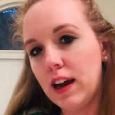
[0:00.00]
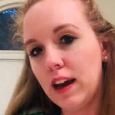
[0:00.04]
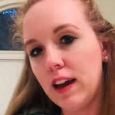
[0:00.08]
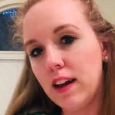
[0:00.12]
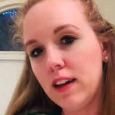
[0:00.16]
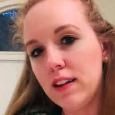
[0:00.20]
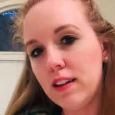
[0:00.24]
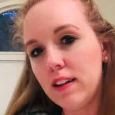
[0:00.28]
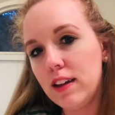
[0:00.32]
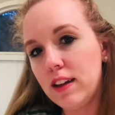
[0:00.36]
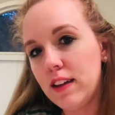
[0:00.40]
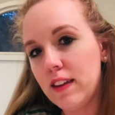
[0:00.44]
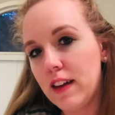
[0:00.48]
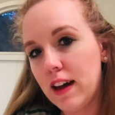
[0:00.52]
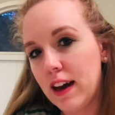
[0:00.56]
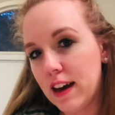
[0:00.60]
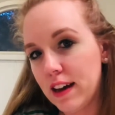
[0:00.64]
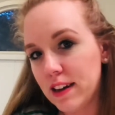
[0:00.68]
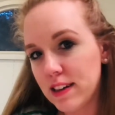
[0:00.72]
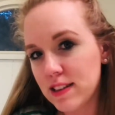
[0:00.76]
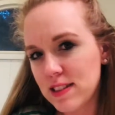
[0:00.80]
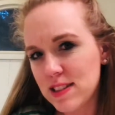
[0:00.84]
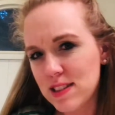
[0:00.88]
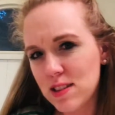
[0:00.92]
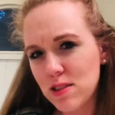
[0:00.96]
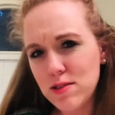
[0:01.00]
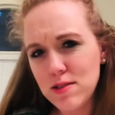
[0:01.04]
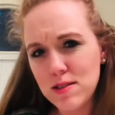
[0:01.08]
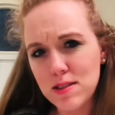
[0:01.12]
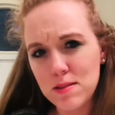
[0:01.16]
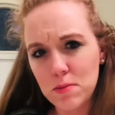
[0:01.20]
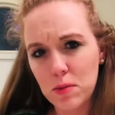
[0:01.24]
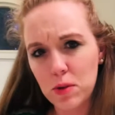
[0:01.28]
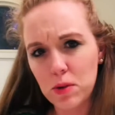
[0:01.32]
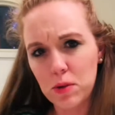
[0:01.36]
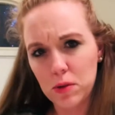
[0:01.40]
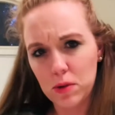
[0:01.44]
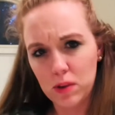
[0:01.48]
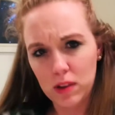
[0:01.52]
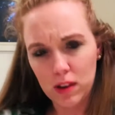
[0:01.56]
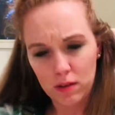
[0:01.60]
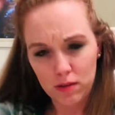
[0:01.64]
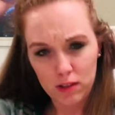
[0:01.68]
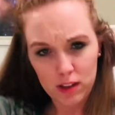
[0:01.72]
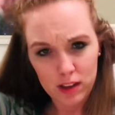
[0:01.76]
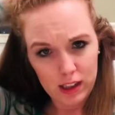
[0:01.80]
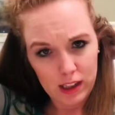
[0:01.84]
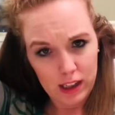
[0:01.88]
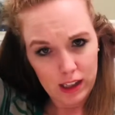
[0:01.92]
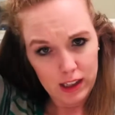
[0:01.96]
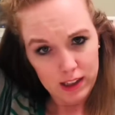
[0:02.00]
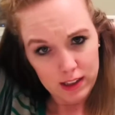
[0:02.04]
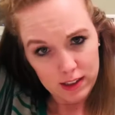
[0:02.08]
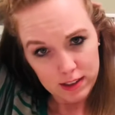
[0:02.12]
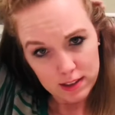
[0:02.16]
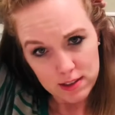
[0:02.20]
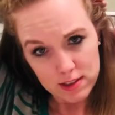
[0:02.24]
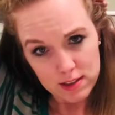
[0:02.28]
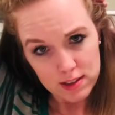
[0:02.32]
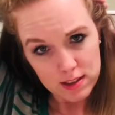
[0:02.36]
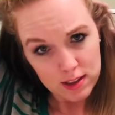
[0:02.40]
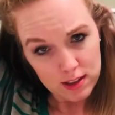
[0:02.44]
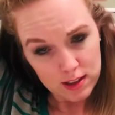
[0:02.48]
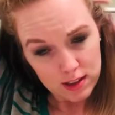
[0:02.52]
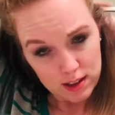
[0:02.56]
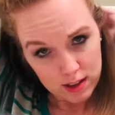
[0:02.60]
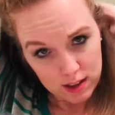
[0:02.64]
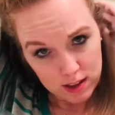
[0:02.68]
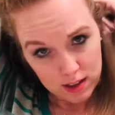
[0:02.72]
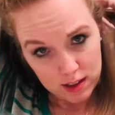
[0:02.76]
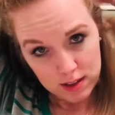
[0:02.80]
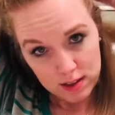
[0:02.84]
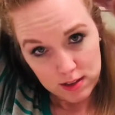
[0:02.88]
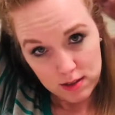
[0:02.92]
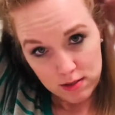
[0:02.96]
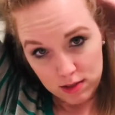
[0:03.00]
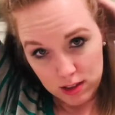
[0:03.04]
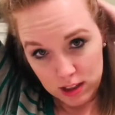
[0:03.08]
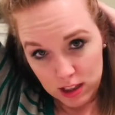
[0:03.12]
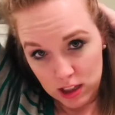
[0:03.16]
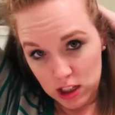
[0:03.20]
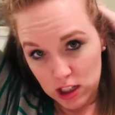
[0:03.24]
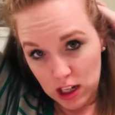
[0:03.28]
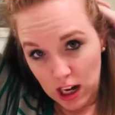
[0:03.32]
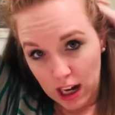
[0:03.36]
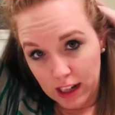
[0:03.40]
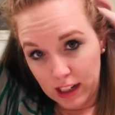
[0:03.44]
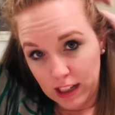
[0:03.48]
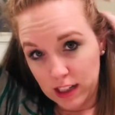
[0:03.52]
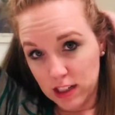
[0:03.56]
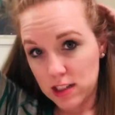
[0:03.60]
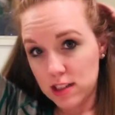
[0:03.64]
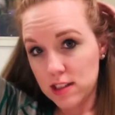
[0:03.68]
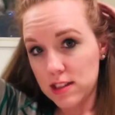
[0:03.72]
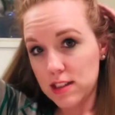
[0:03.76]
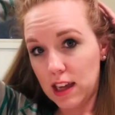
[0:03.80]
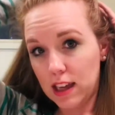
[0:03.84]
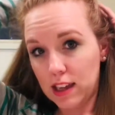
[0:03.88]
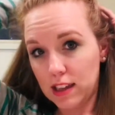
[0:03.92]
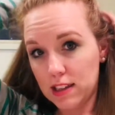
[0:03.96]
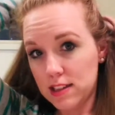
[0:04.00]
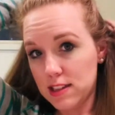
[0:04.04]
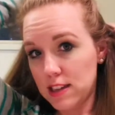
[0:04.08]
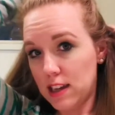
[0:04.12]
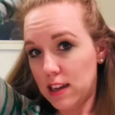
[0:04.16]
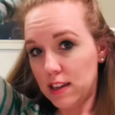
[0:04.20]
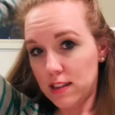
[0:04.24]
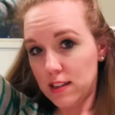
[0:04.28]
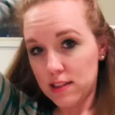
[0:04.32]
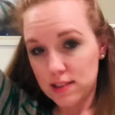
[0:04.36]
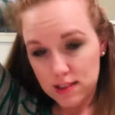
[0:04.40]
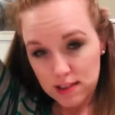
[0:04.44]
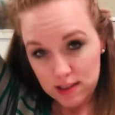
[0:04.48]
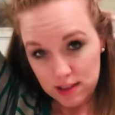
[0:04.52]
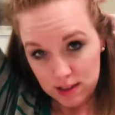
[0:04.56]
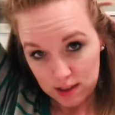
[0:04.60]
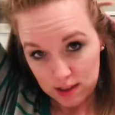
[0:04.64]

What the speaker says: Look at that, it's so smooth, it really is. It's really shiny, just like it says.